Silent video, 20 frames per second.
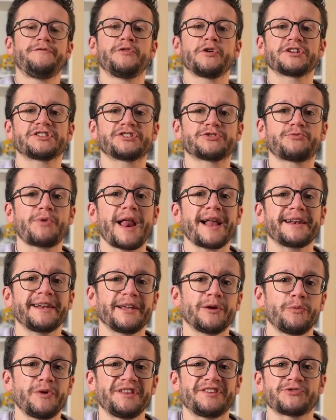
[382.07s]
you're
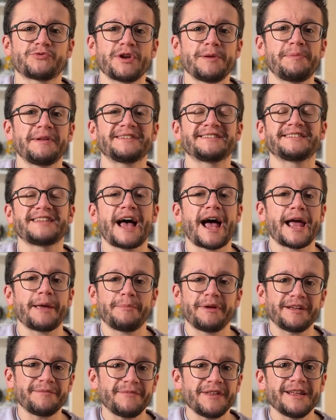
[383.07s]
struggling with triplet
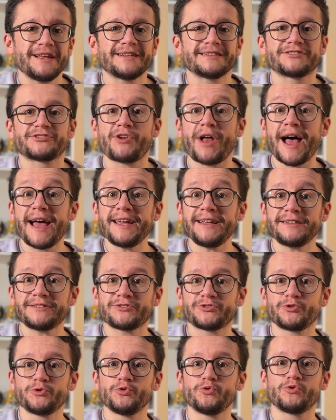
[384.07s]
timing, try
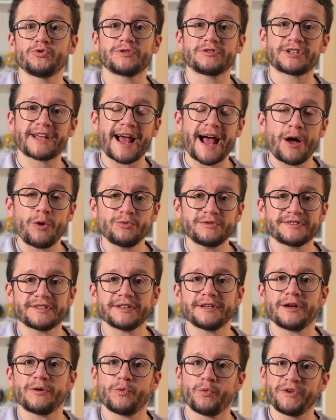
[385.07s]
to count
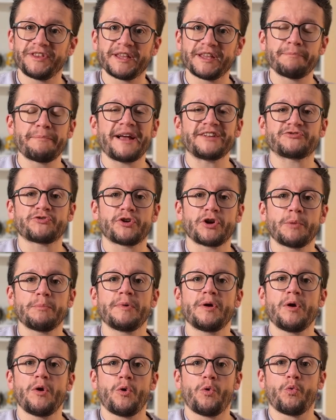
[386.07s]
with the
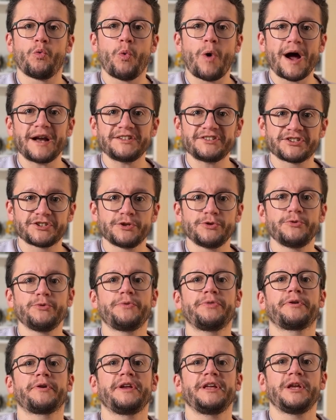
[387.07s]
metronome 1, 2,
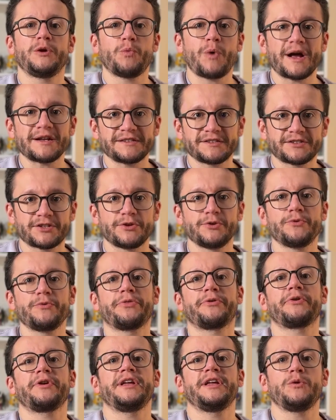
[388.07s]
3, 1, 2,
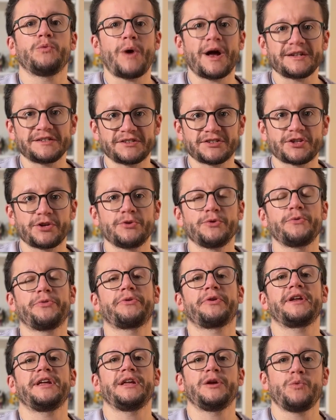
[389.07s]
3, 1, 2,
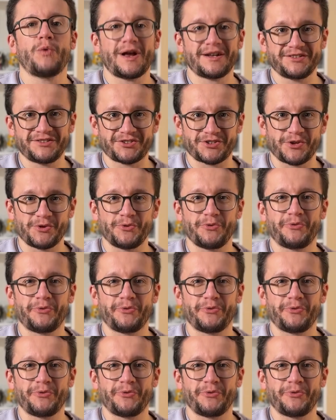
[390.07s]
3, 1, 2,